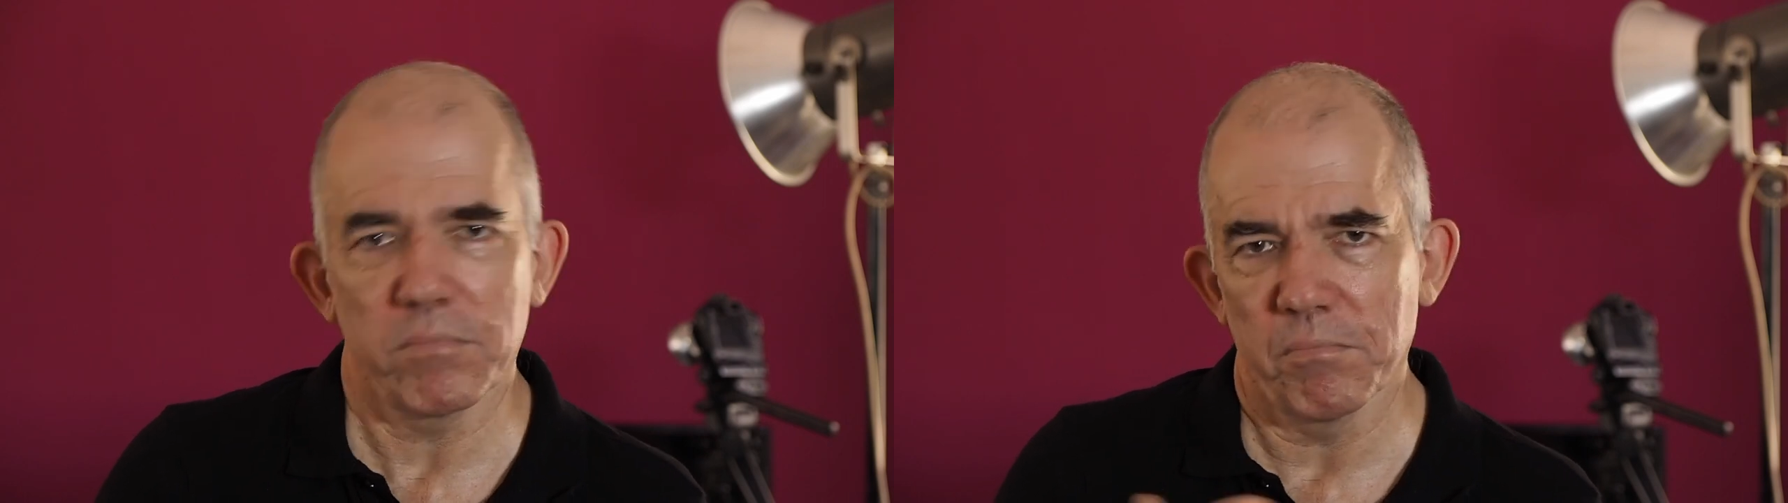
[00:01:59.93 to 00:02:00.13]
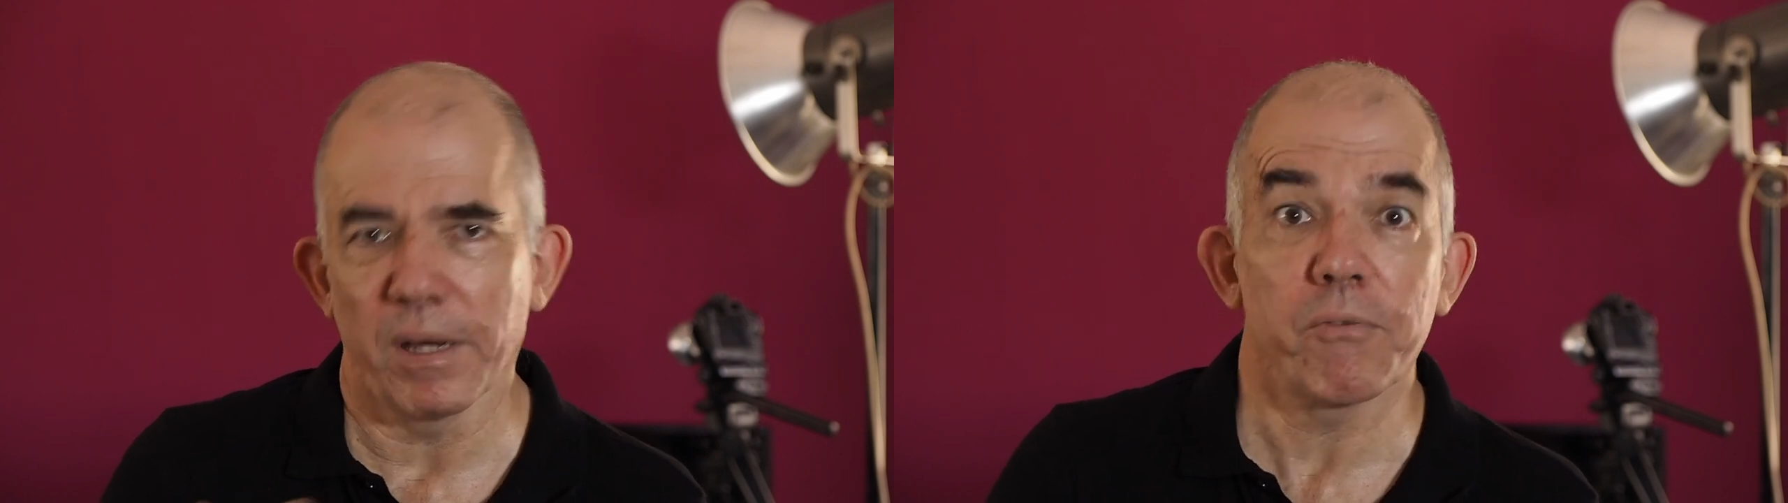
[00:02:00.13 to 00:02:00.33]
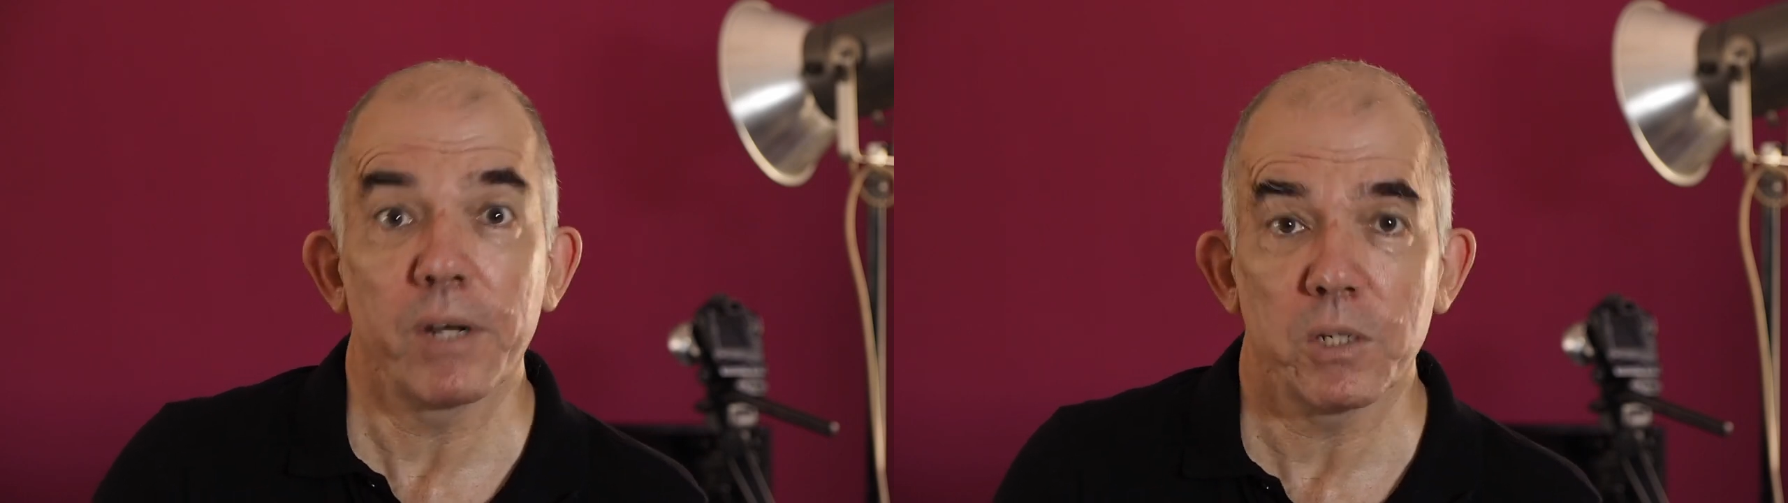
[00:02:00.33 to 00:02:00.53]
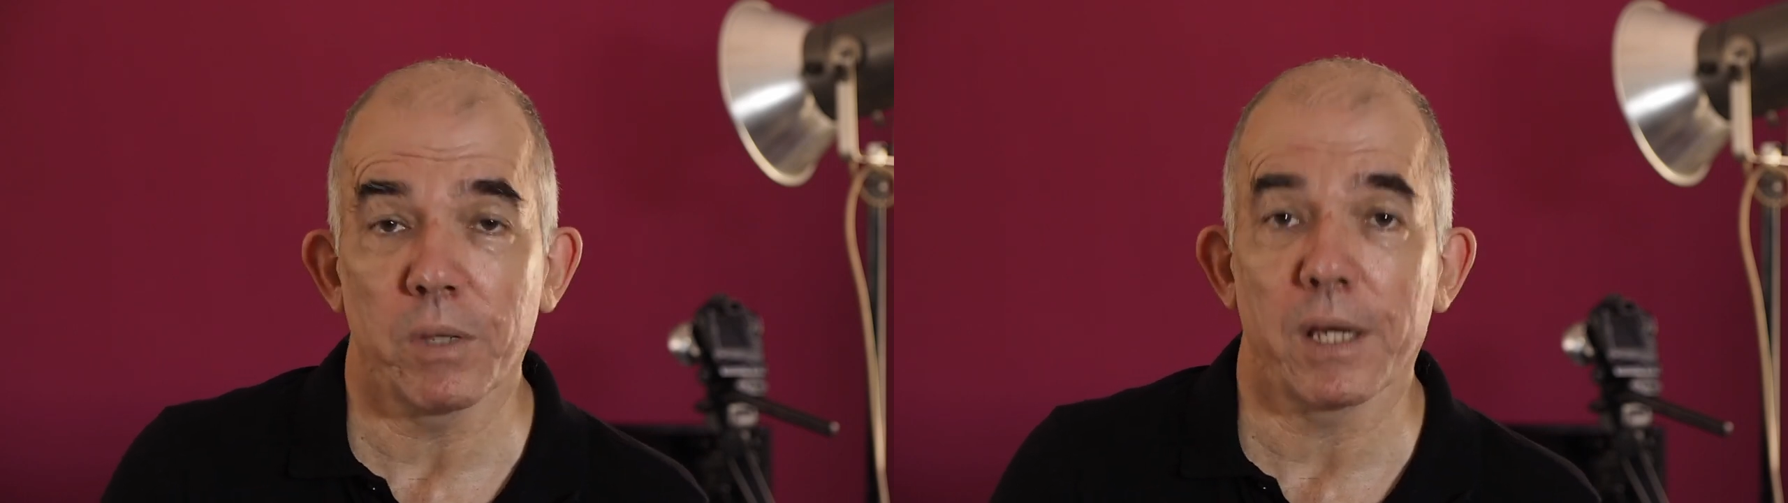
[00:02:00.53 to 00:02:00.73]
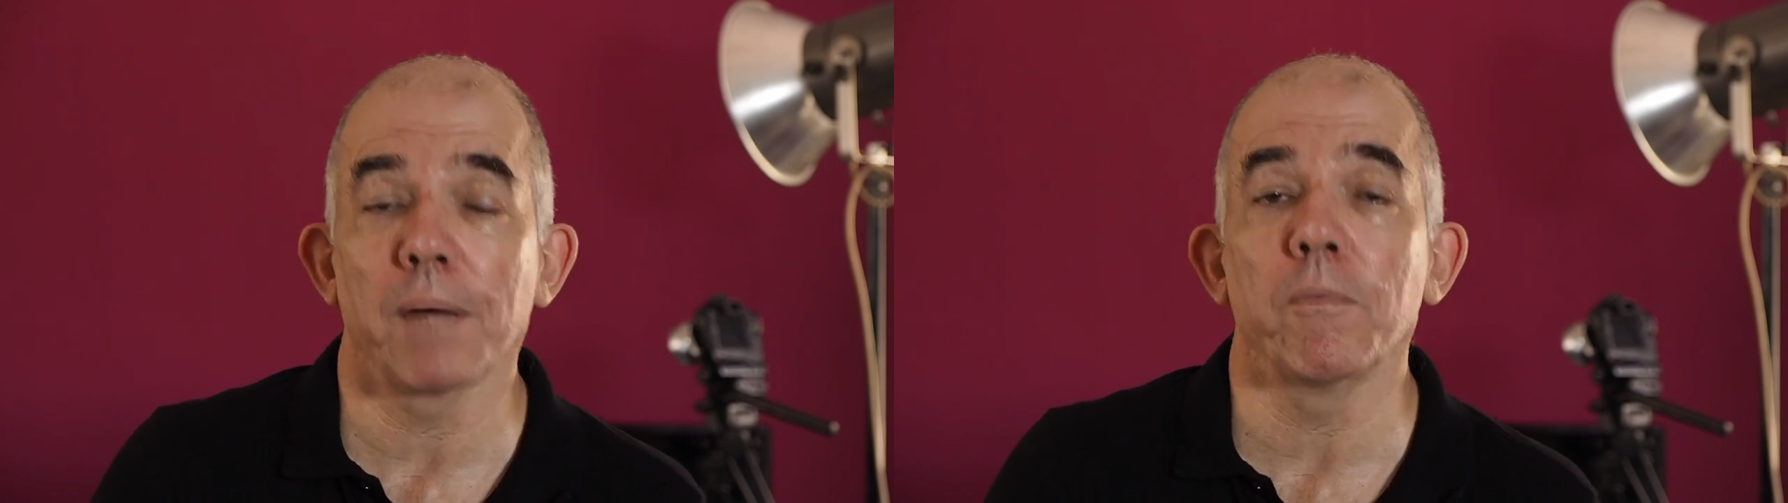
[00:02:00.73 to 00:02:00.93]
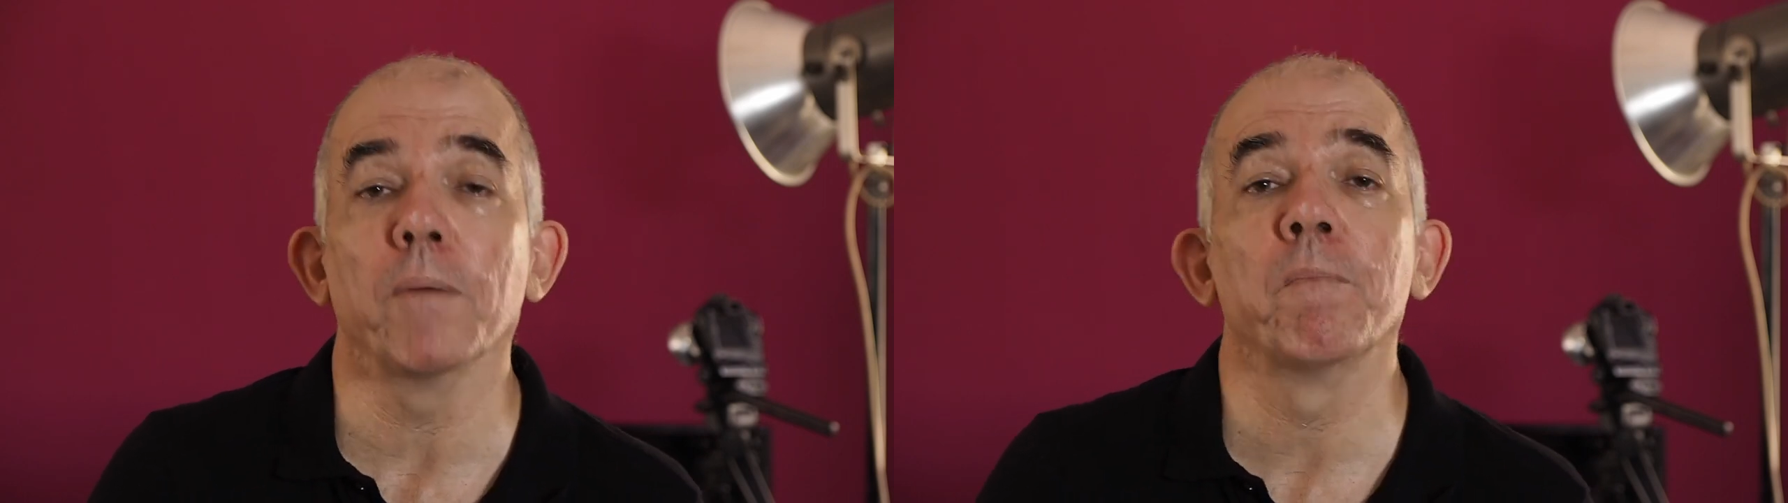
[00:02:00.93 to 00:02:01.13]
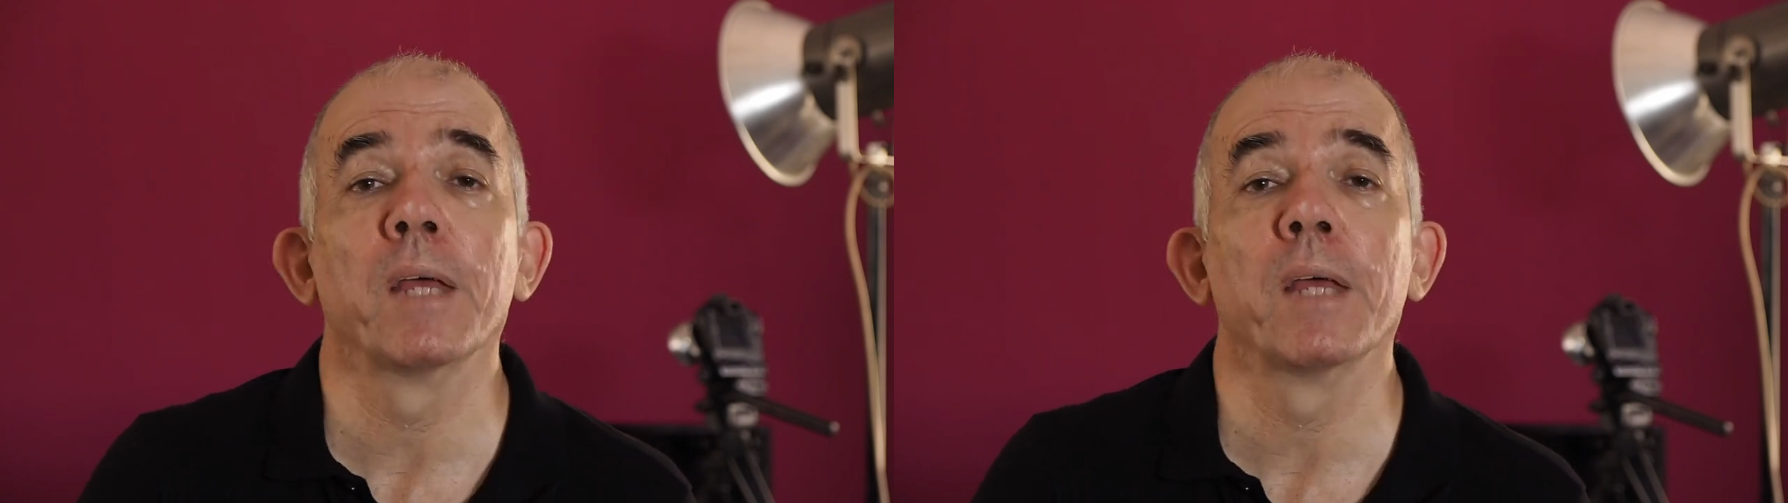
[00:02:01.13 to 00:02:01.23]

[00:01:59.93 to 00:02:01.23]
make friends with the camera.